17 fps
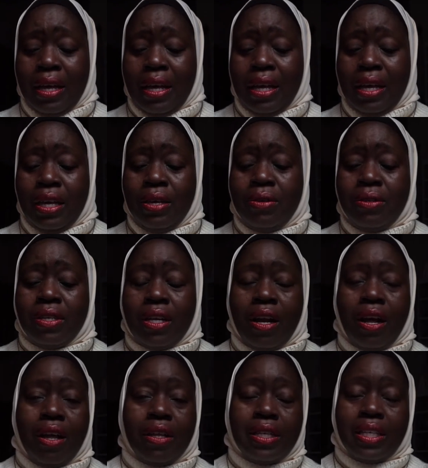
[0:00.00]
Use it
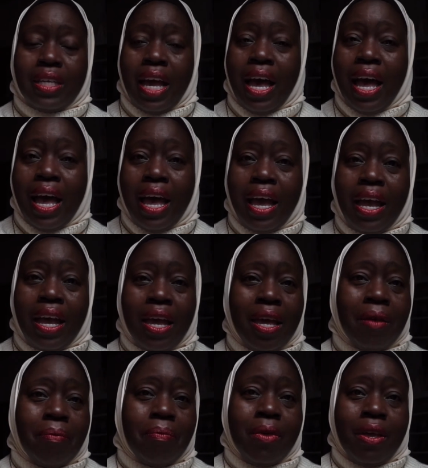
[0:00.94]
all the
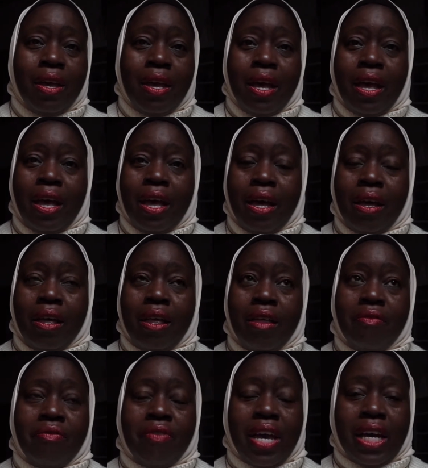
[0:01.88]
time.
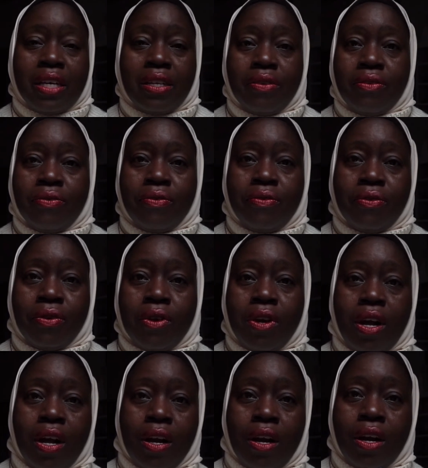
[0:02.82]
In fact,
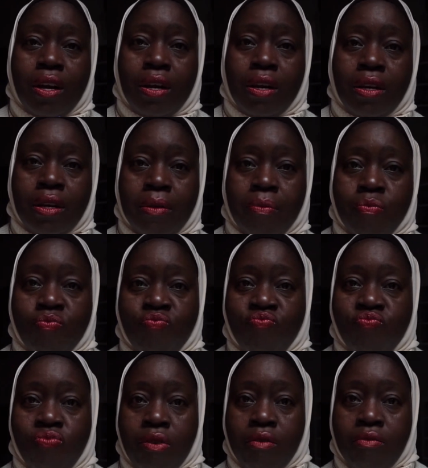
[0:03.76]
for our
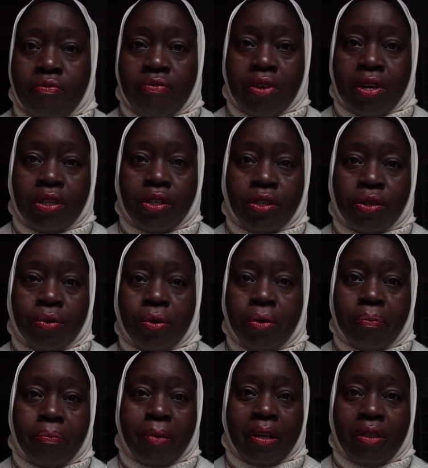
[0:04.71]
first
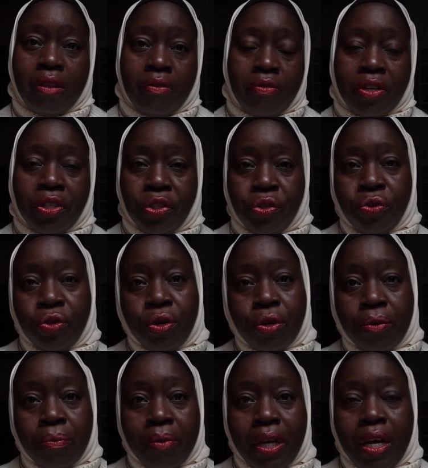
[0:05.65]
group, the first tour
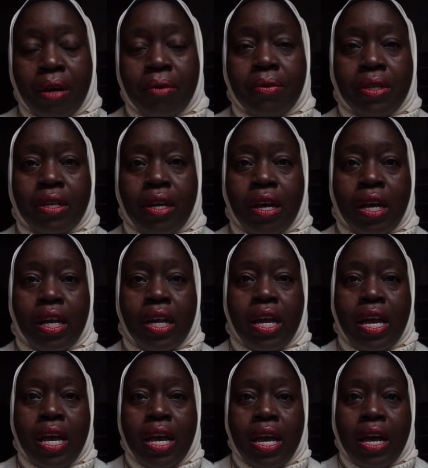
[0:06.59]
group that I was on,
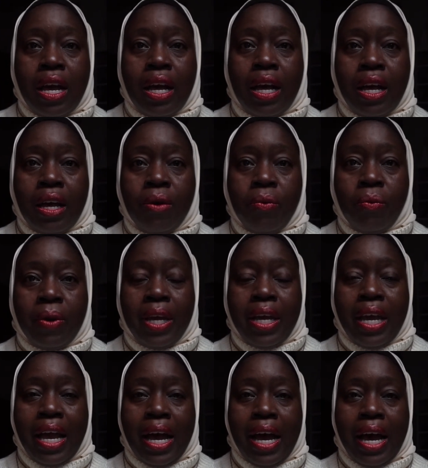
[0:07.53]

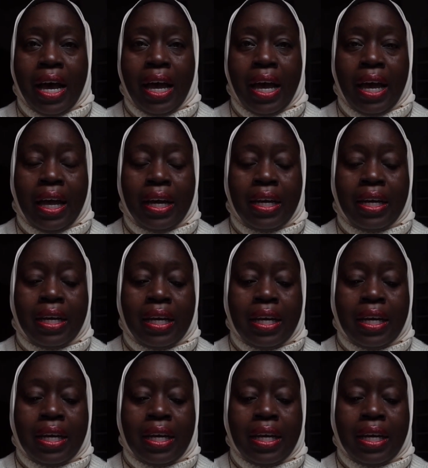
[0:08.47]
we had